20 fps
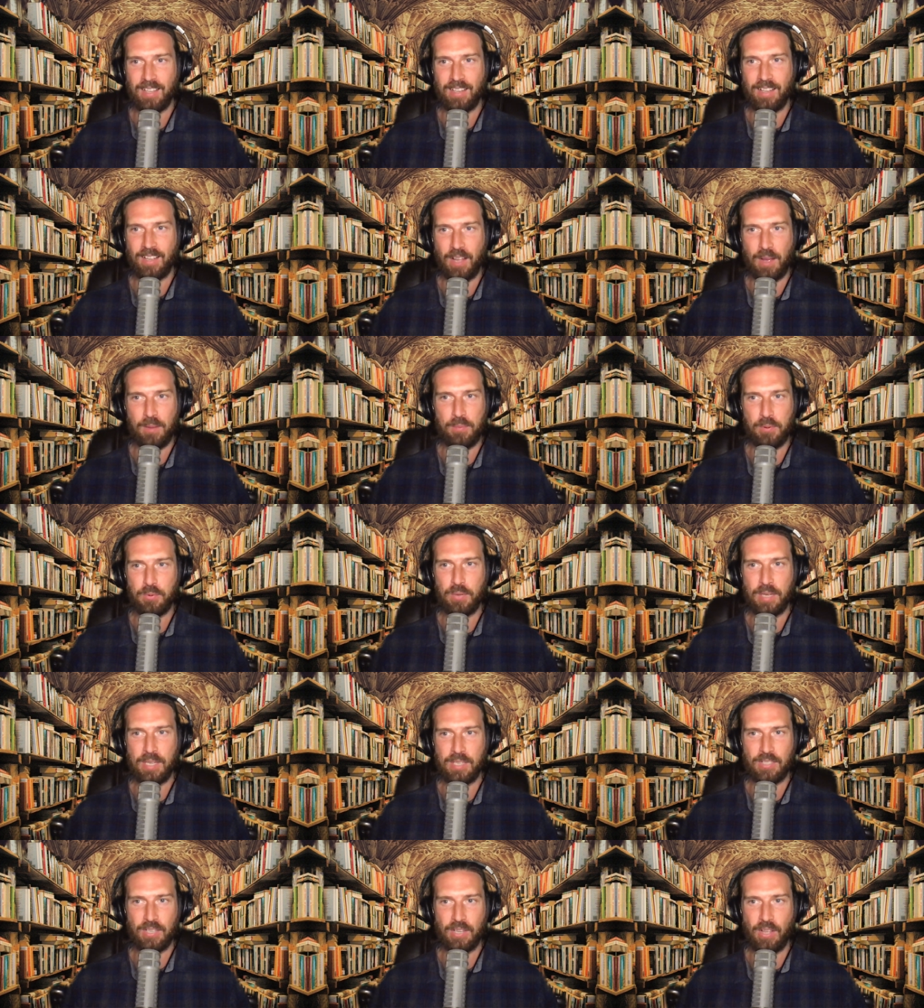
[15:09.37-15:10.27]
a couple
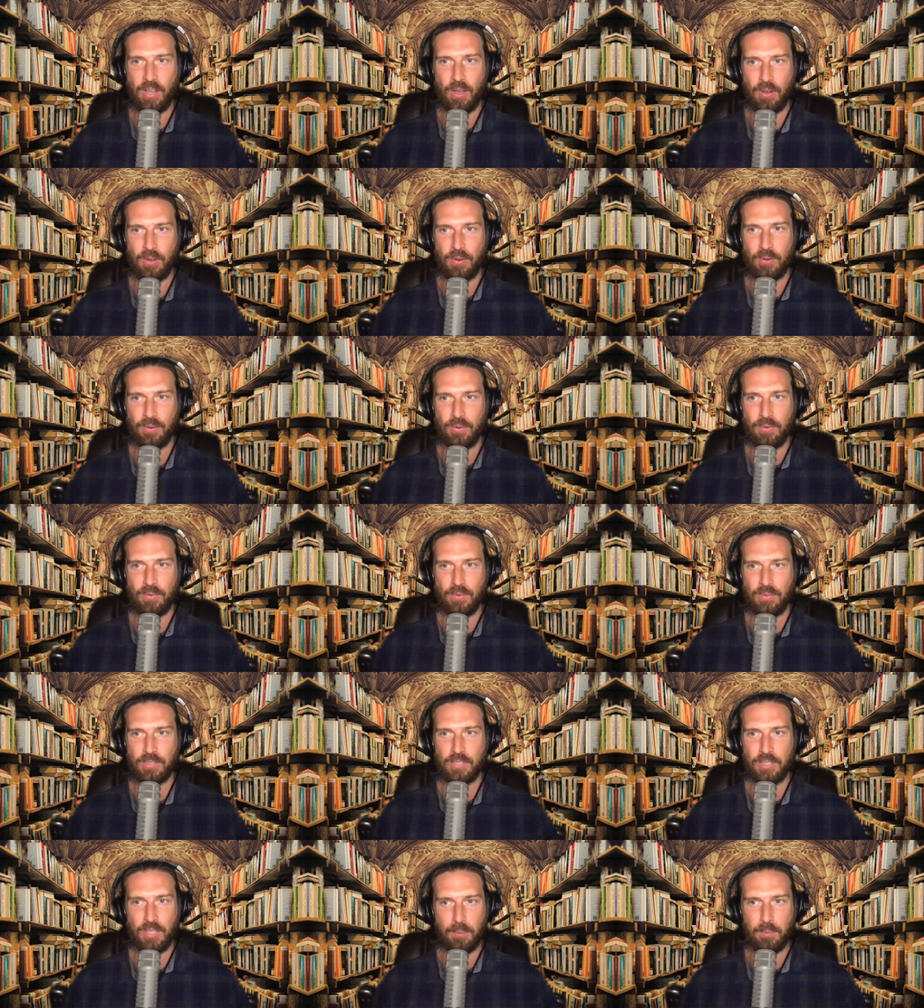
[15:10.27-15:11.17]
weeks ago.
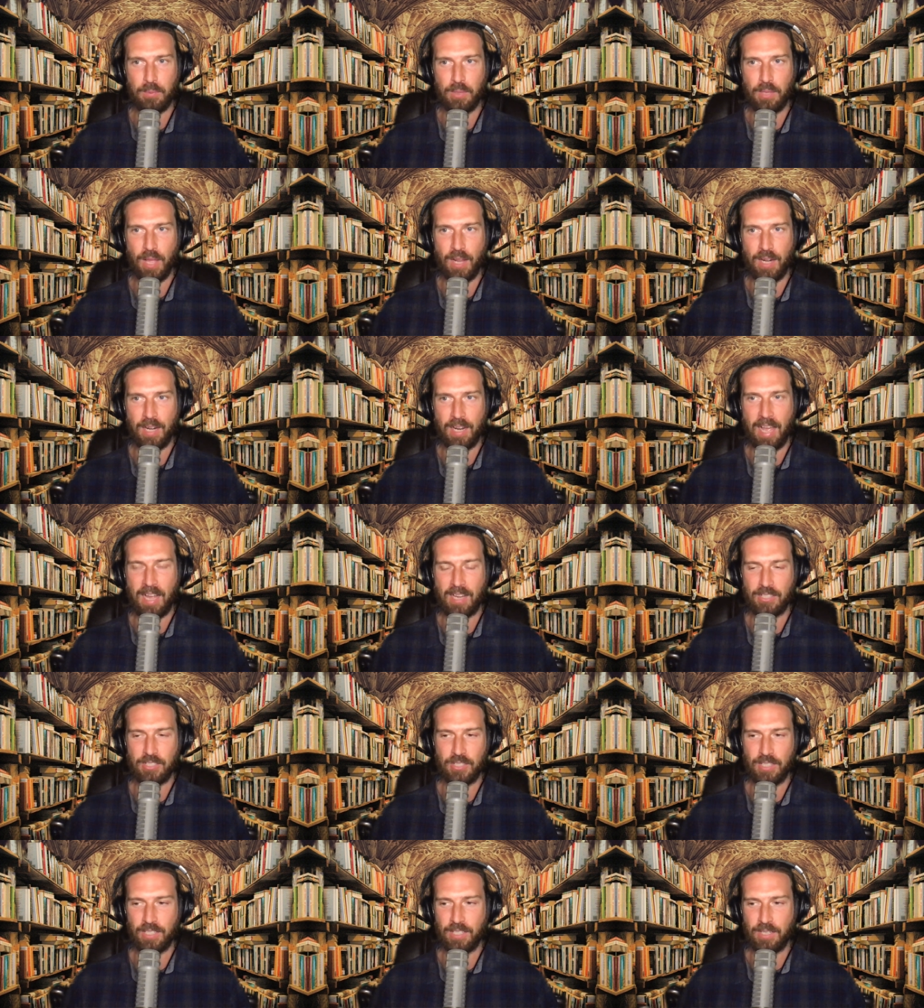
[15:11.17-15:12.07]
Stumbled on it
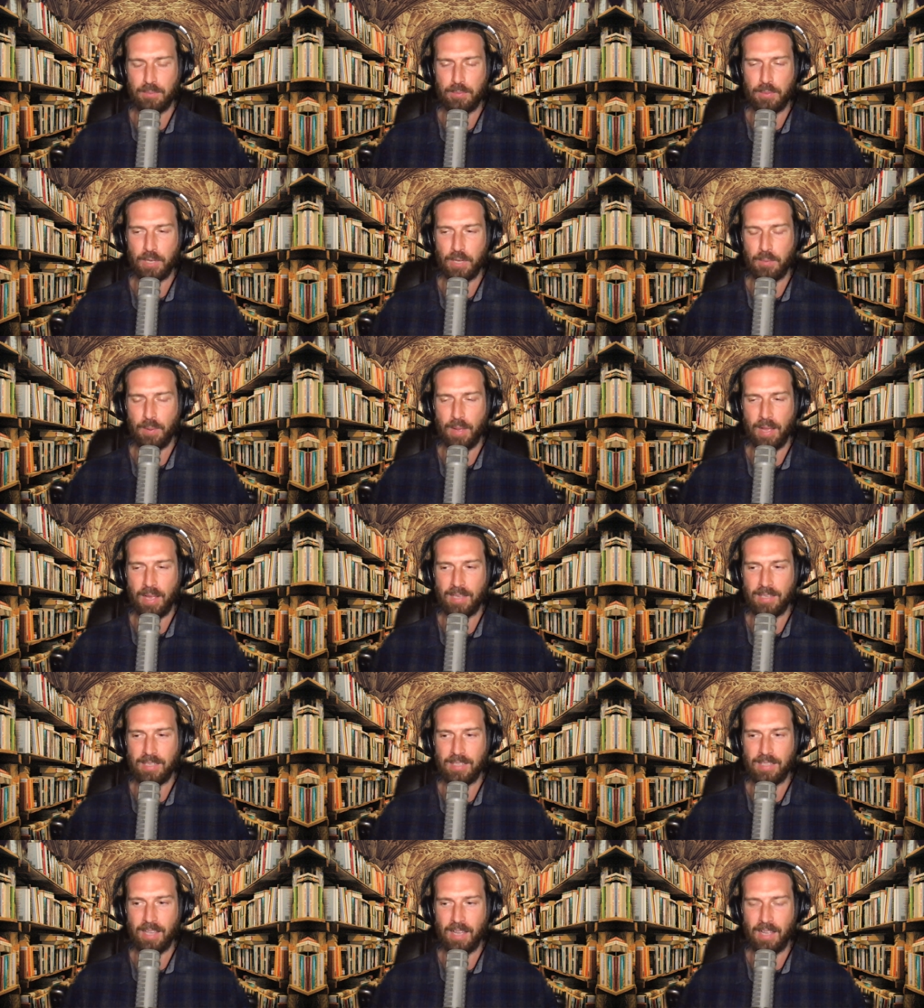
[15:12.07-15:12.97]
actually in a book
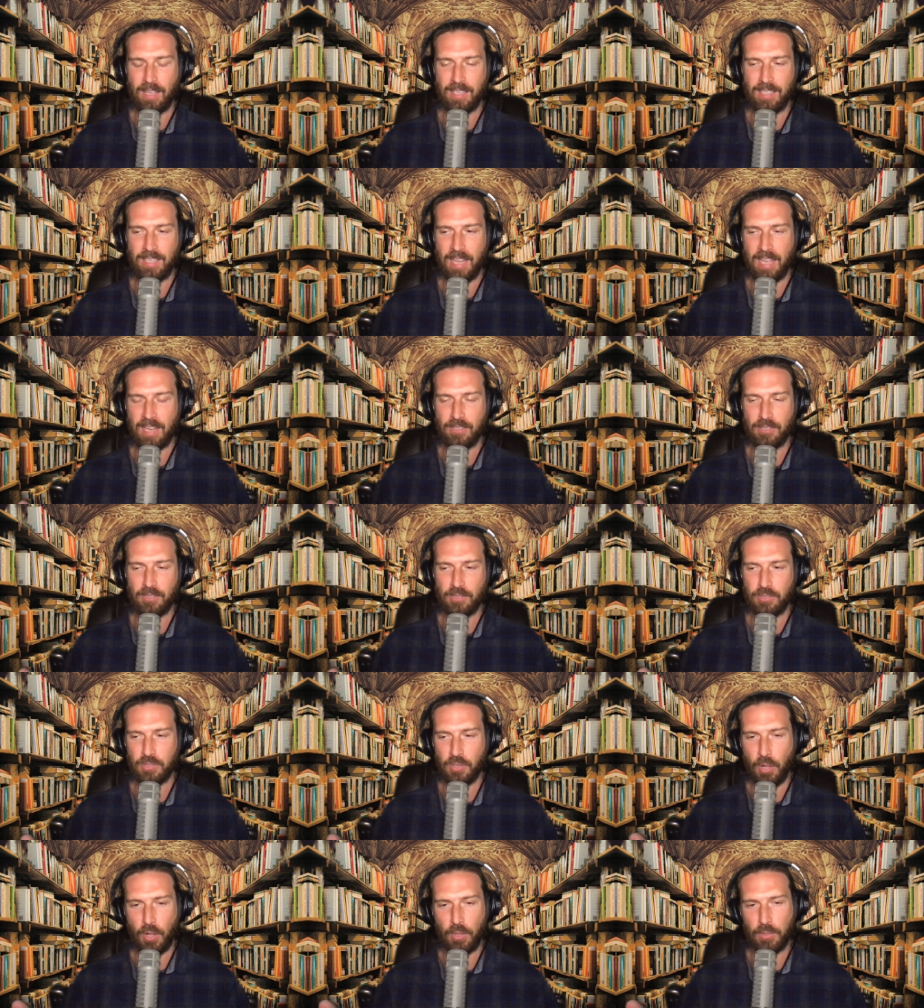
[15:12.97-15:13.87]
by Daniel
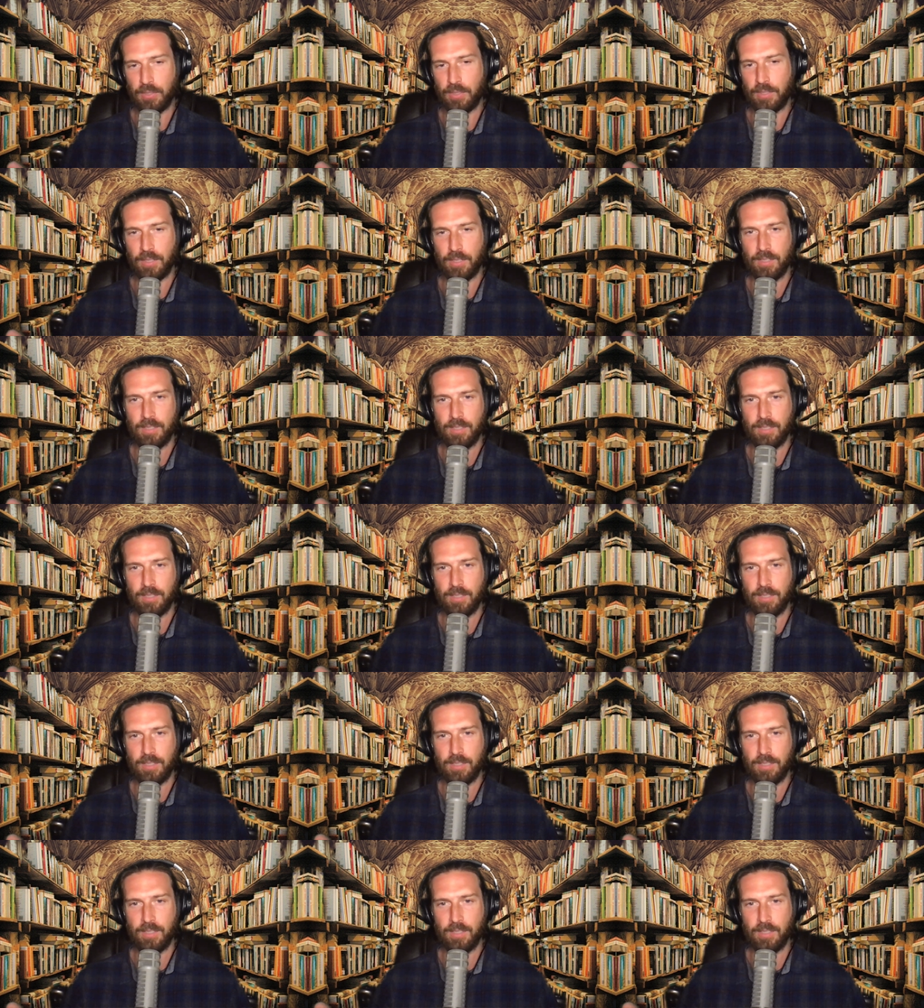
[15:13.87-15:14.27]
Salter,